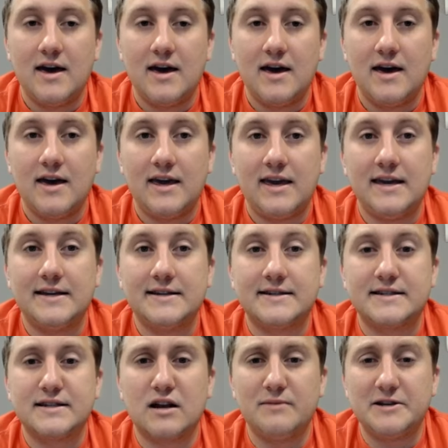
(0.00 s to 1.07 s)

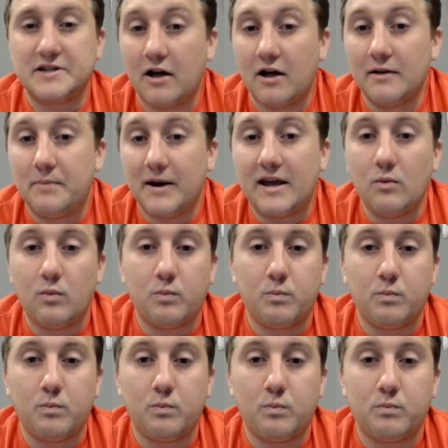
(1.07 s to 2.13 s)
he's going to be solid, but he
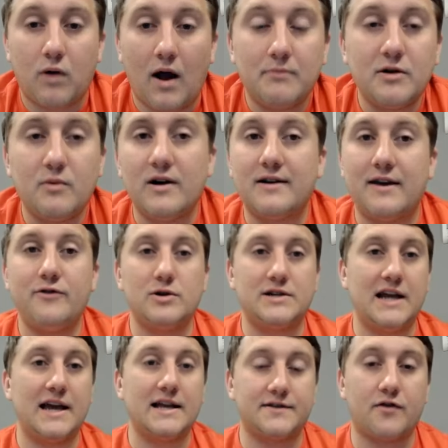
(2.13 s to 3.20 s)
probably will give you a
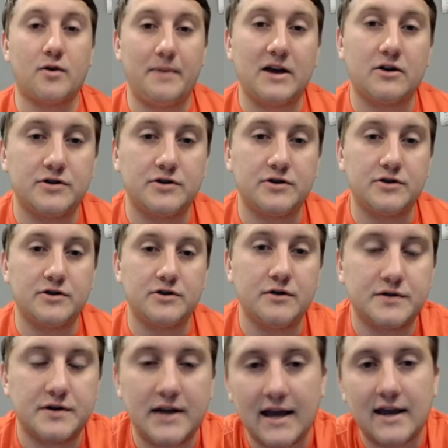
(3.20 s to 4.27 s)
chance for a pick or two.
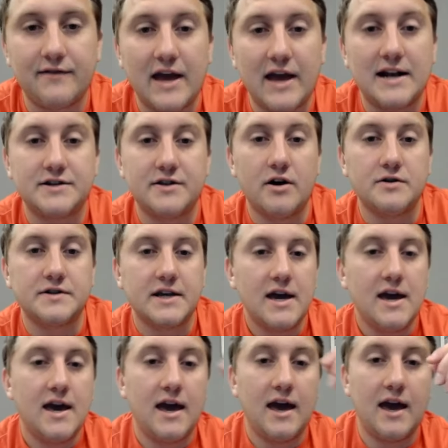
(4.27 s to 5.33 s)
So take advantage of those
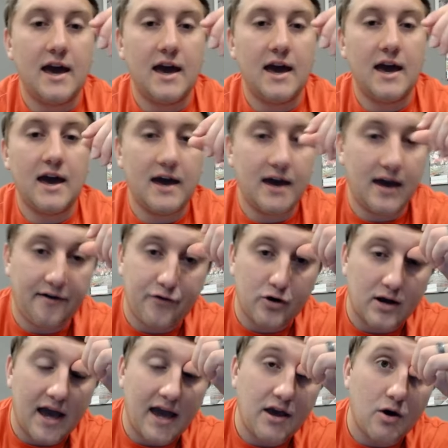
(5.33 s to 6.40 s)
if you're
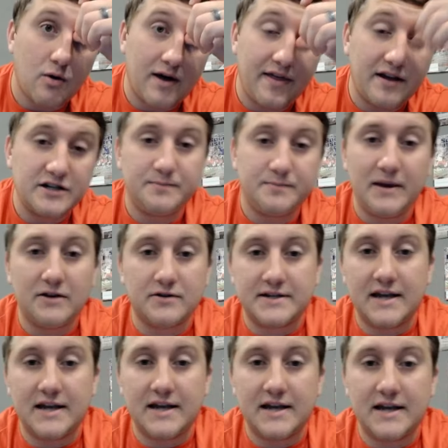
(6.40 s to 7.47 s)
KU. And then just be
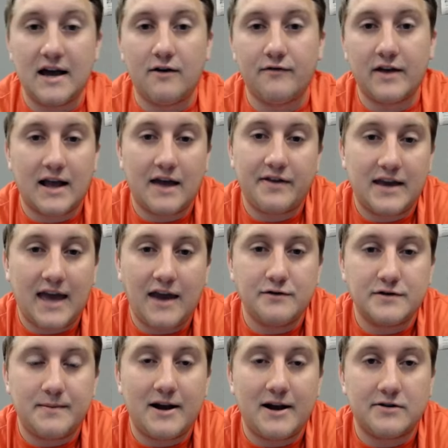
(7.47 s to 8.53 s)
yourself. Like, I think KU
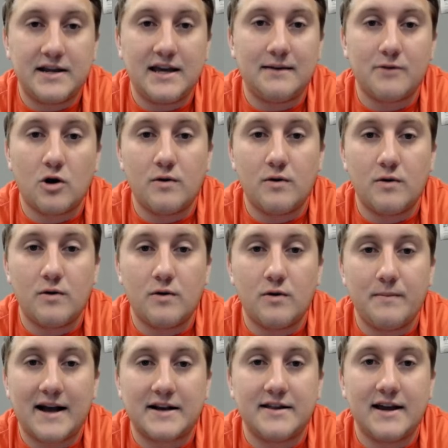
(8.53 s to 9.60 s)
is the better team. Going back
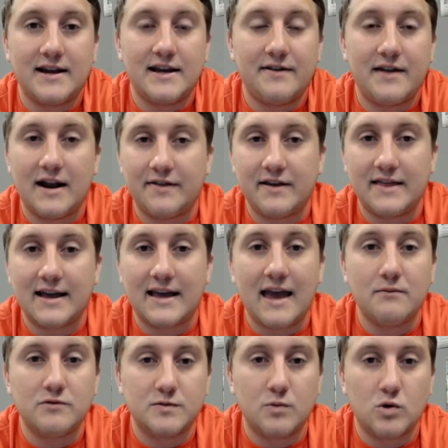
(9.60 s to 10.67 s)
to the idea that I think that
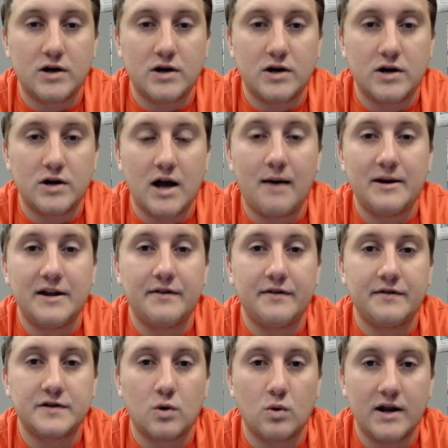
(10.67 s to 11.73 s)
game was more dominant than the
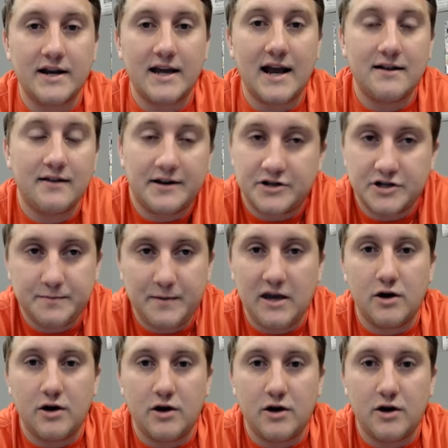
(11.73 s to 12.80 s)
score indicated. Like, just
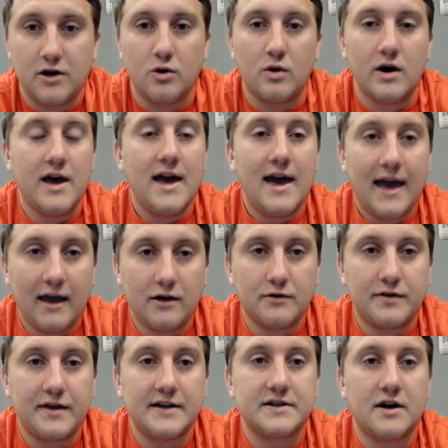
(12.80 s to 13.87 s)
be you. Handle
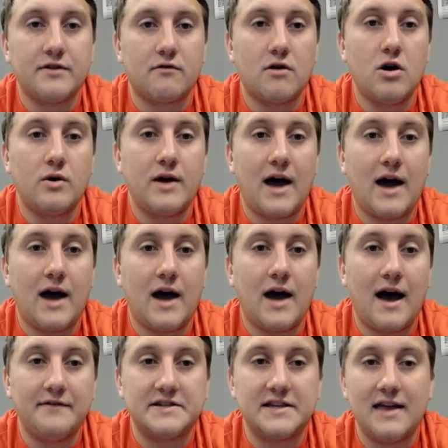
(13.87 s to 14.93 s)
things on the road.
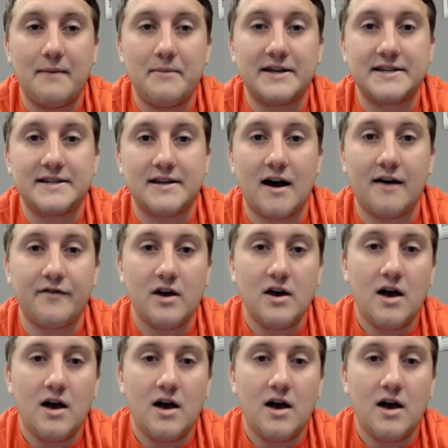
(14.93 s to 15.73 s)
Obviously, that makes it tough,